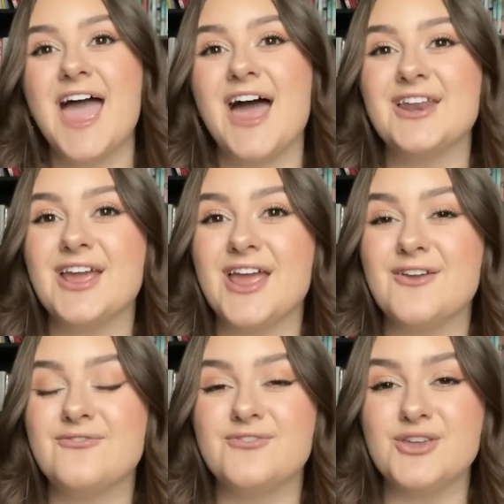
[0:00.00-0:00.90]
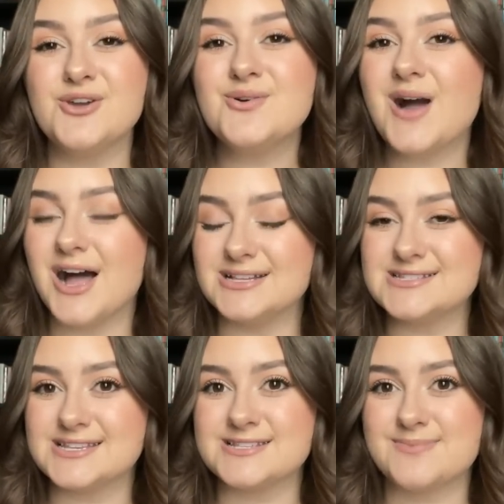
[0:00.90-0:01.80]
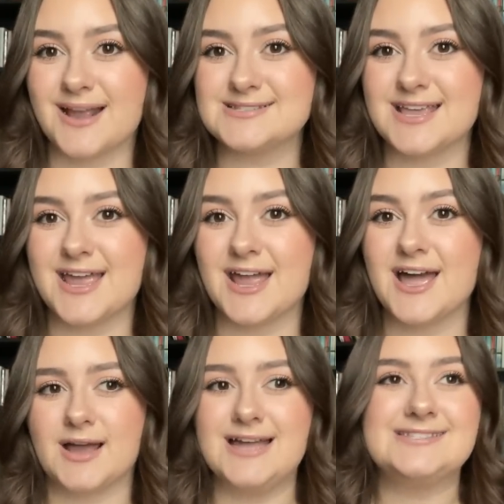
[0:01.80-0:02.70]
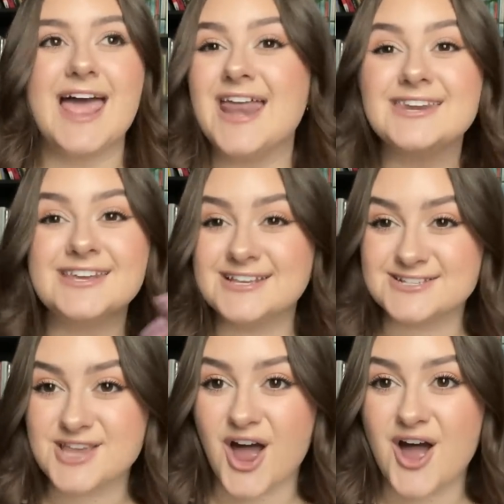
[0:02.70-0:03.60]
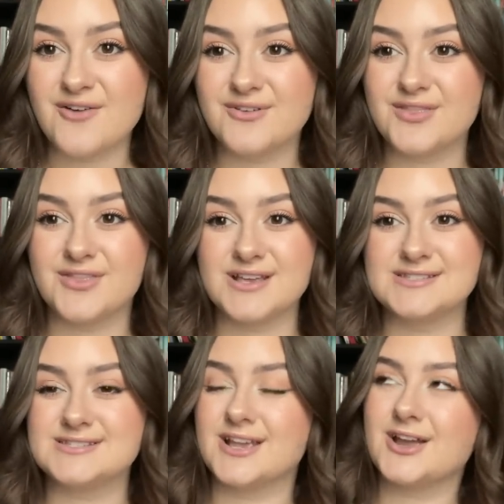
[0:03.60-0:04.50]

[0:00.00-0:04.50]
And a few unsuspecting attendees of this